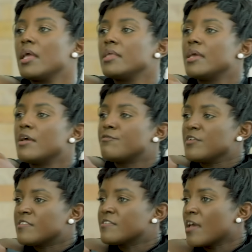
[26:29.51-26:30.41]

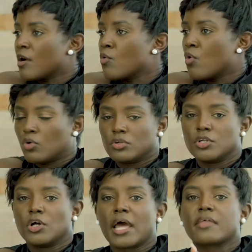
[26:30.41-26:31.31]
yefiseo, you
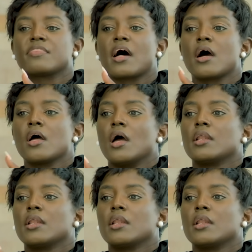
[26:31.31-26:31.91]
know, like the